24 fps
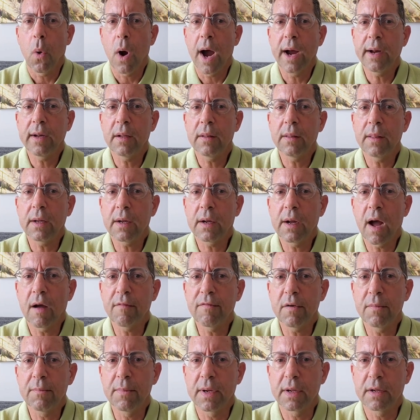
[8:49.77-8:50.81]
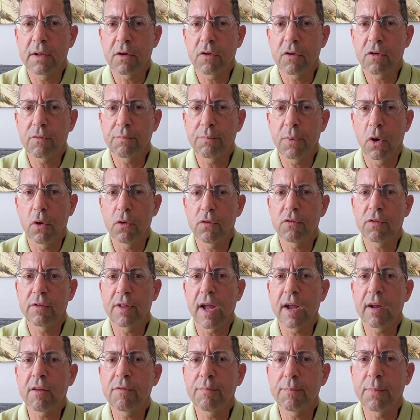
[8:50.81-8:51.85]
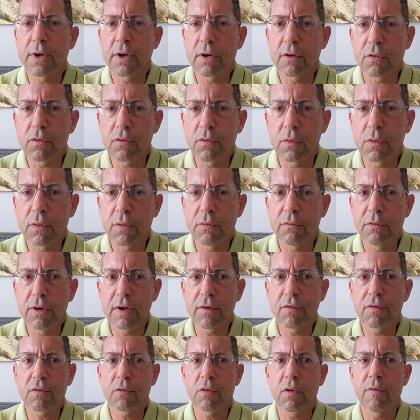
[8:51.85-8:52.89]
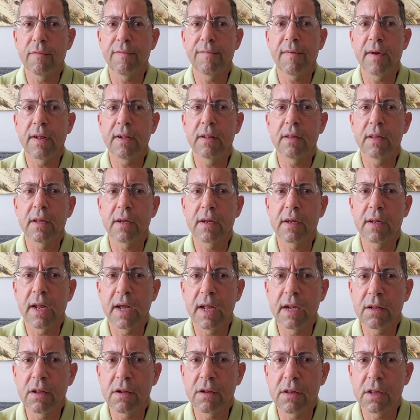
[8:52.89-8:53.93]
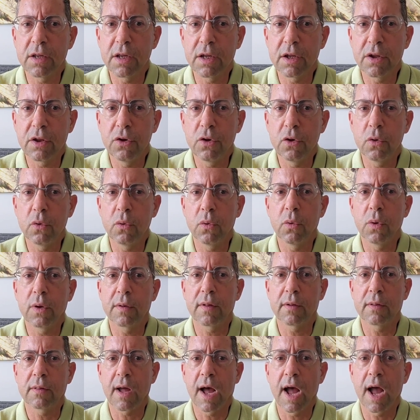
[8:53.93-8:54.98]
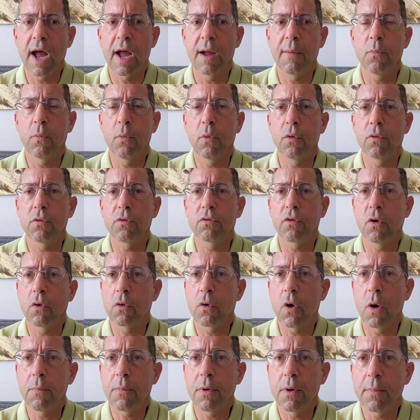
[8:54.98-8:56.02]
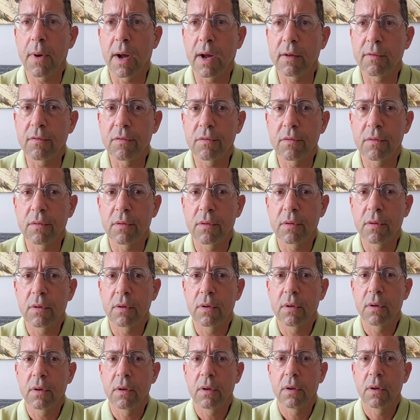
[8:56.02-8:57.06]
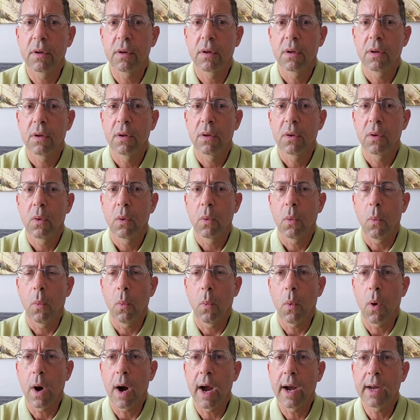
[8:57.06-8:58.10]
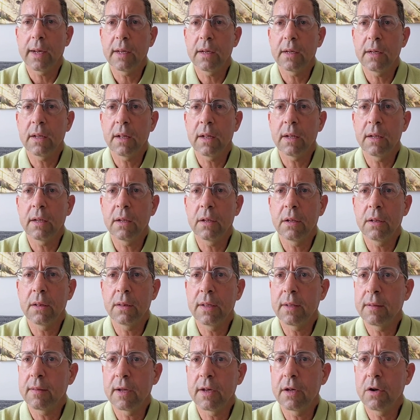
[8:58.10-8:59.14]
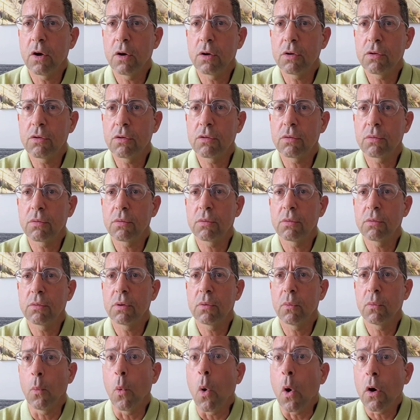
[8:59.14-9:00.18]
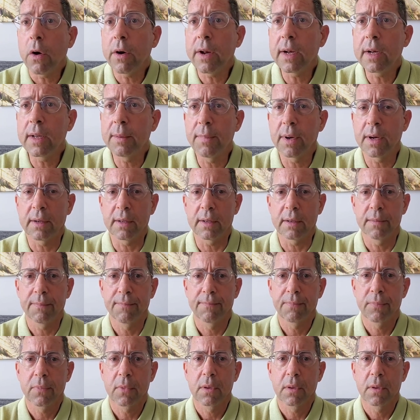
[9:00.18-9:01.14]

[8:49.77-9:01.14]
Why did the government expose taxpayers to the risk of funding an entity it knew at the time was so compromised? Why did they not warn anybody?